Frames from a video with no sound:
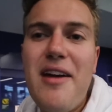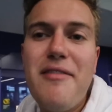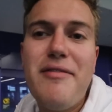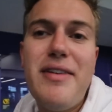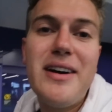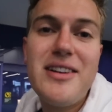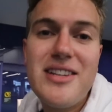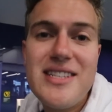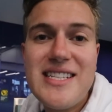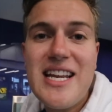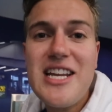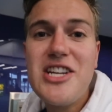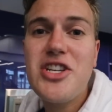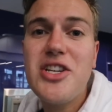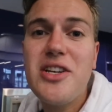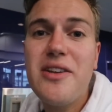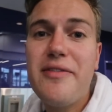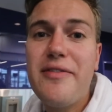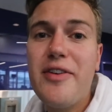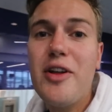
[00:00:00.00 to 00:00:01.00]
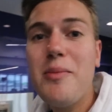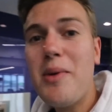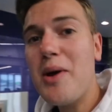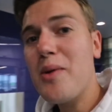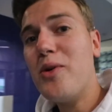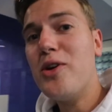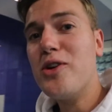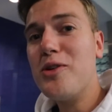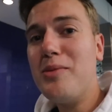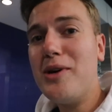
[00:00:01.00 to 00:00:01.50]
I found a station to fill my
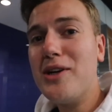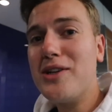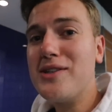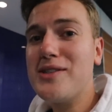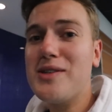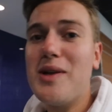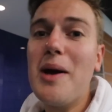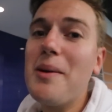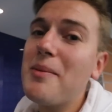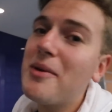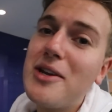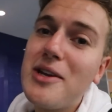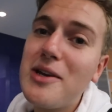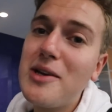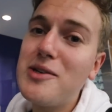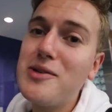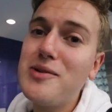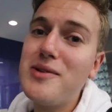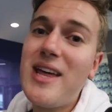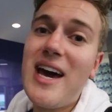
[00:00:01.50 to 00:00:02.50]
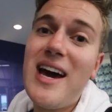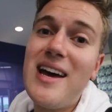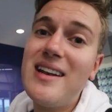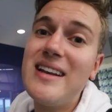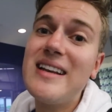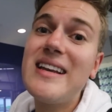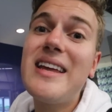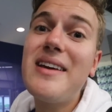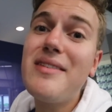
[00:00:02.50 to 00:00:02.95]
water bottle, so I'm gonna go do that.